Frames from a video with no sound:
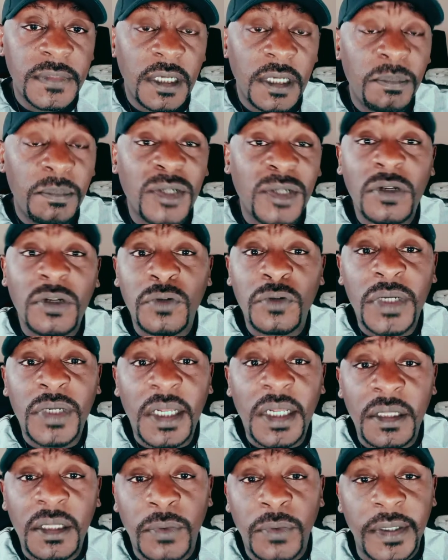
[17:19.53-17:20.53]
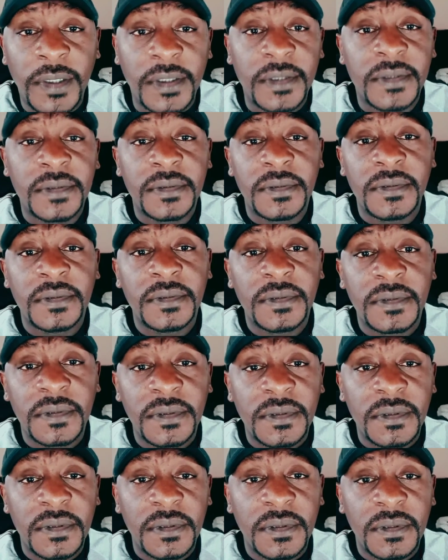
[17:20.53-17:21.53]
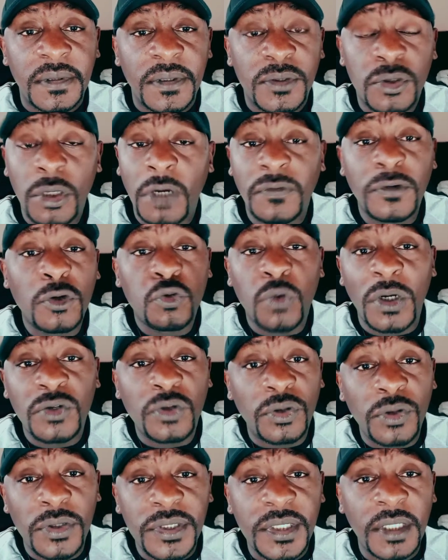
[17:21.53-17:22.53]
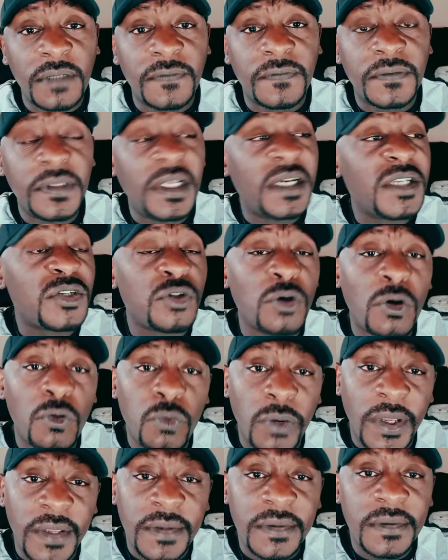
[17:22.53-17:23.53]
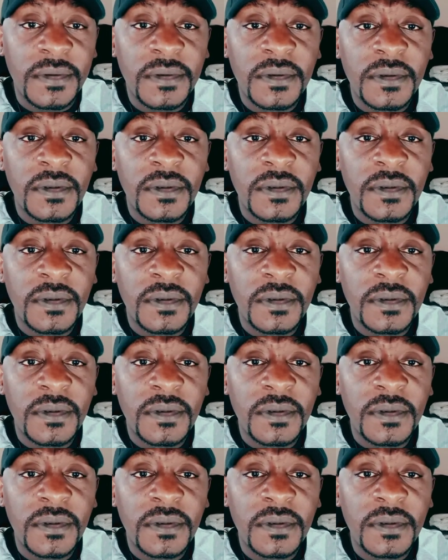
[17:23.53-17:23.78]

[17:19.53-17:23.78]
But you have not done the work. So you have not worked on yourself. There is no way.